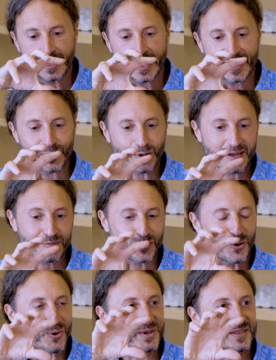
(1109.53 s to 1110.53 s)
And you have the
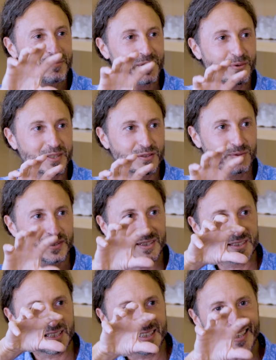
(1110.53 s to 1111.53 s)
Holy Spirit, which
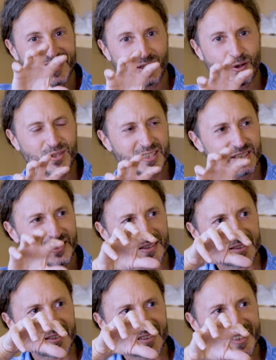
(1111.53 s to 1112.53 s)
is at that, that
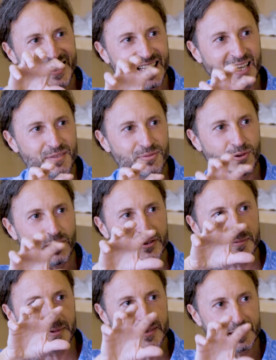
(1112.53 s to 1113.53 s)
consciousness, you know, that life
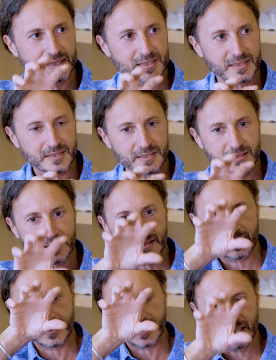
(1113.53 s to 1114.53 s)
force, basically, that's
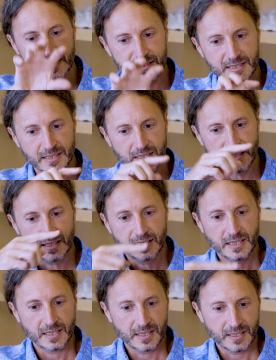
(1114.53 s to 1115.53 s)
getting
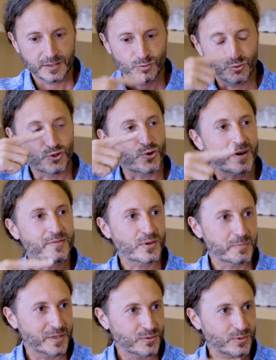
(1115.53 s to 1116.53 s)
to travel
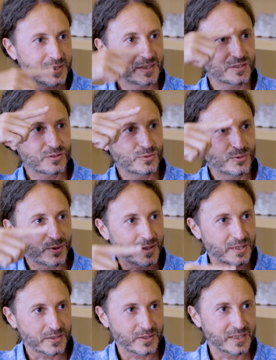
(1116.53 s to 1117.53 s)
between these two
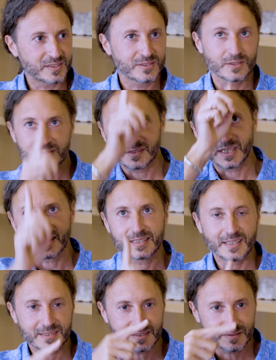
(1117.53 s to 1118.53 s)
you know and it's not like
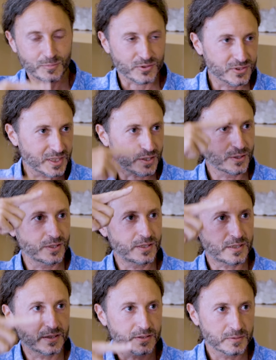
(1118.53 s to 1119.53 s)
that it's more circular
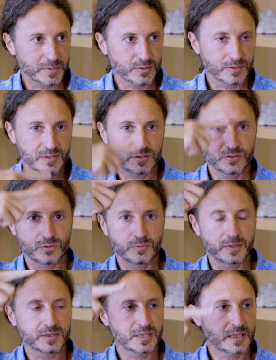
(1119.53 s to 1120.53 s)
you know between these two
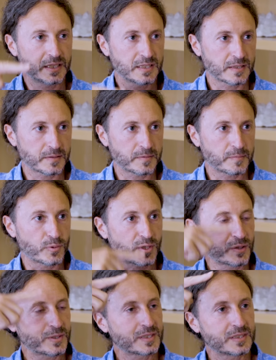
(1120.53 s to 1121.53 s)
basically uh,
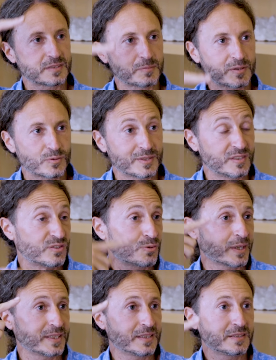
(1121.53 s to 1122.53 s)
polarities between mm. these two
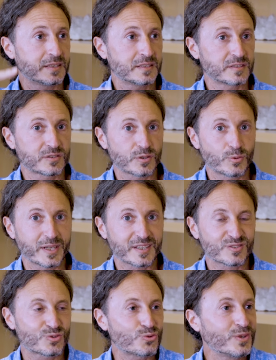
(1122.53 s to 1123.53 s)
mm. identities so we are
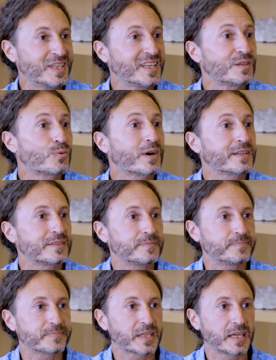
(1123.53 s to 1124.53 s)
three in one
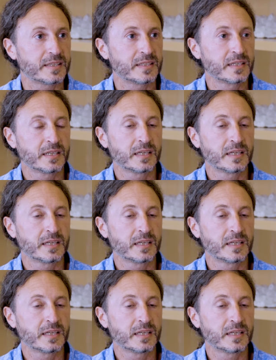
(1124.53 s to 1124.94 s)
and